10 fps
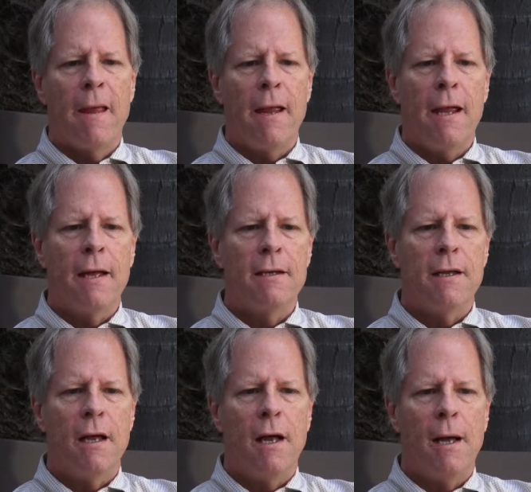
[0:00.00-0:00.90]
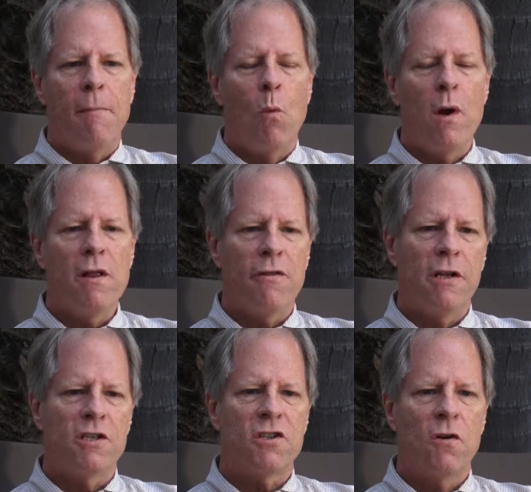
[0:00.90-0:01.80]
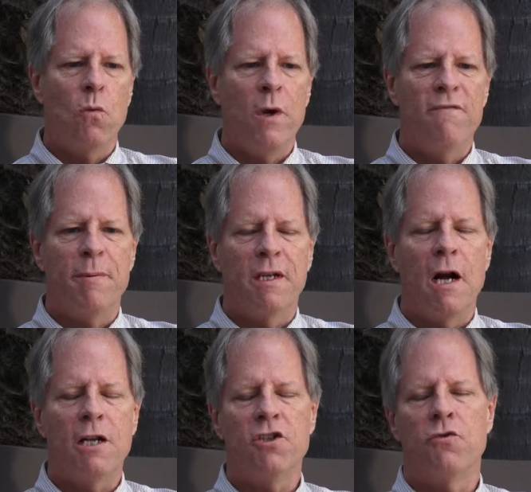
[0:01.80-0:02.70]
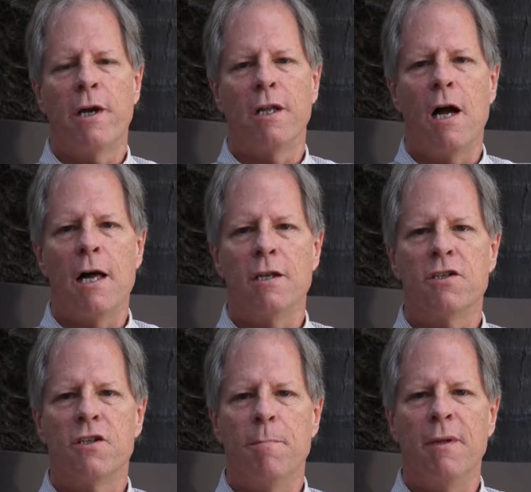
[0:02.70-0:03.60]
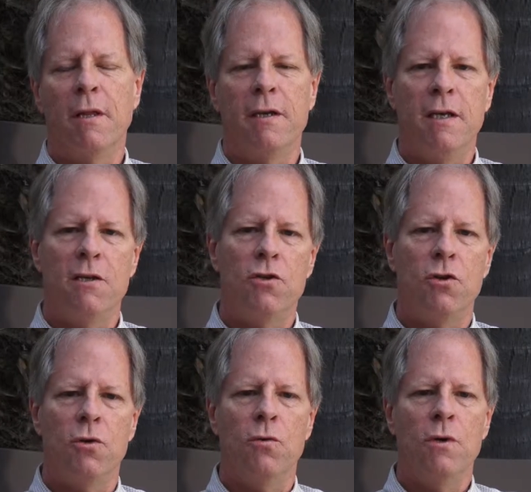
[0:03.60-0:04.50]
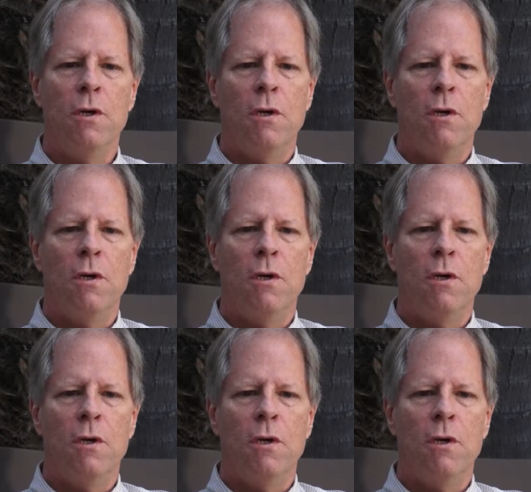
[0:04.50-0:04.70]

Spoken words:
And but one of the things that we've been concentrating on is the ability to